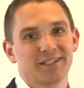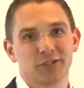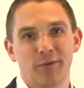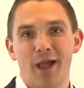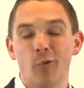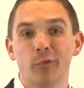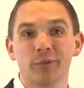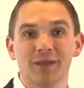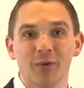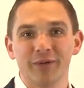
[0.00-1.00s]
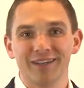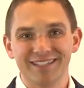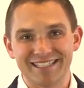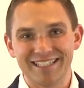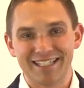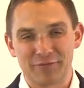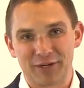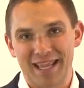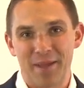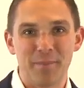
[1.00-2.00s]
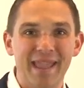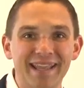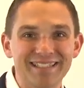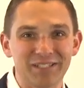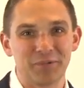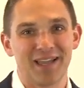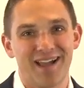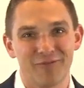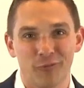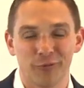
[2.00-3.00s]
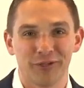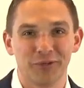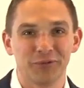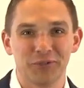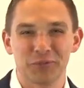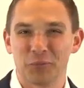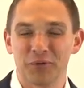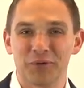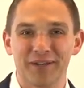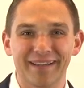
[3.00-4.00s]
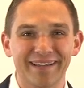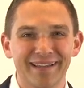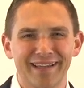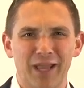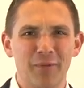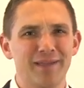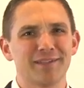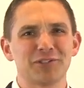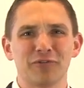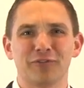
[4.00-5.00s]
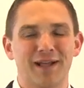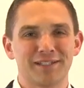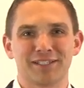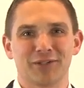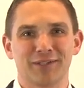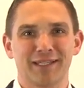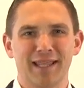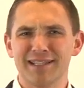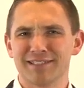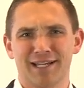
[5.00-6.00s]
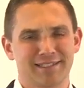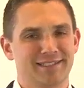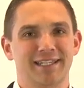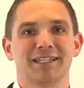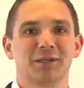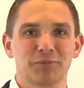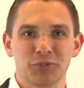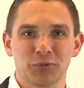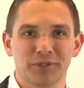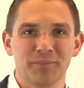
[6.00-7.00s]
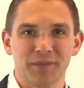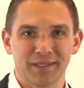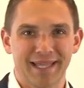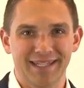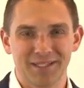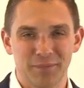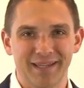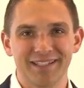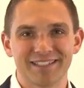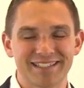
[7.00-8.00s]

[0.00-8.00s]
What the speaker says: So now when we go in and you see the different campaigns that we have for you, and you're wondering, hey, wait, this whole flash sale thing, that's not sending them to a landing page.